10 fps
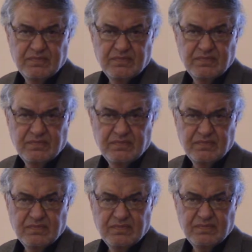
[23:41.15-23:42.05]
Away
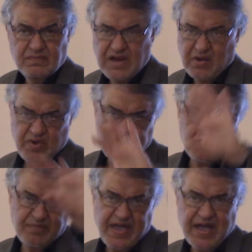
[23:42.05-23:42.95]
from the house,
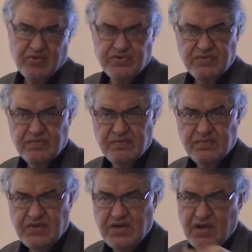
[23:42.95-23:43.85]
Sayyidina Ibrahim took
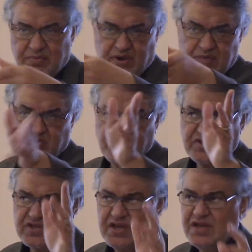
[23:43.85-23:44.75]
Sayyidina Ismail
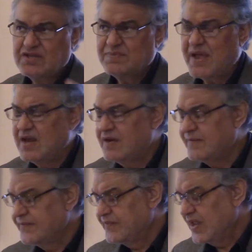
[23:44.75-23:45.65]

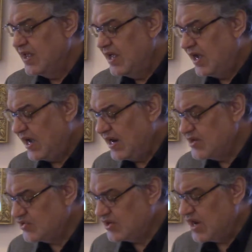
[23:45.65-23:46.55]
in order
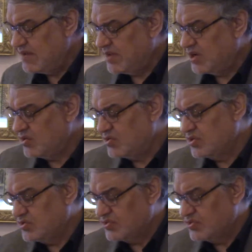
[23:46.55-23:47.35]
to slaughter him.